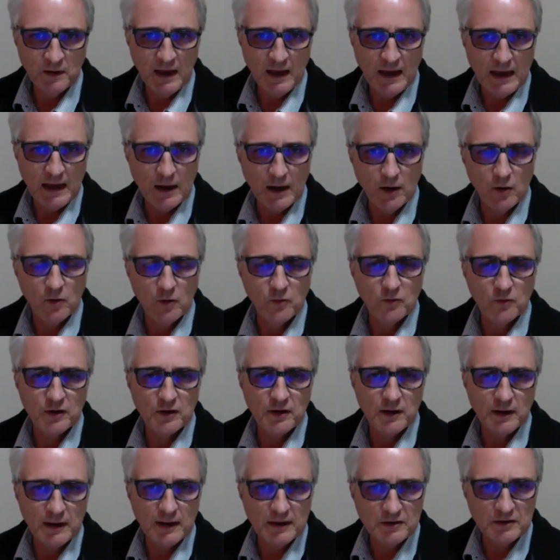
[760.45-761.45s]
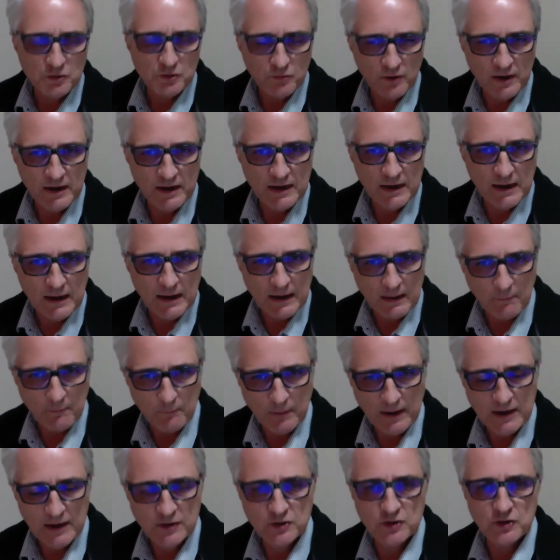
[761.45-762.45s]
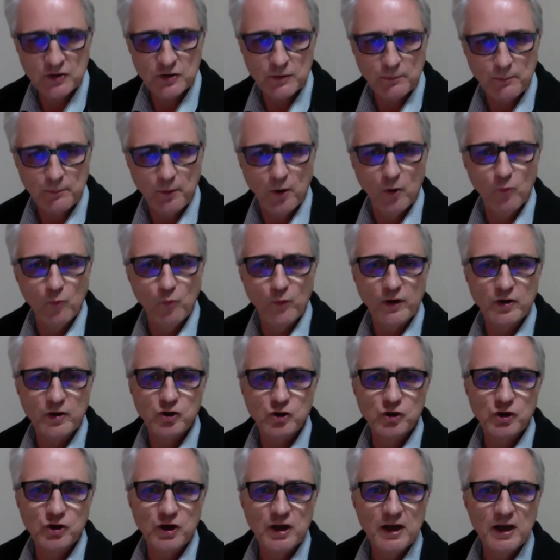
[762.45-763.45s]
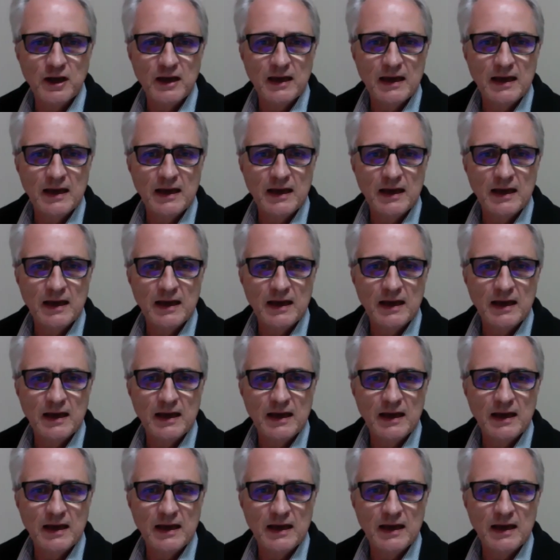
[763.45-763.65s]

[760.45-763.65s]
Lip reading: How is there any basis upon which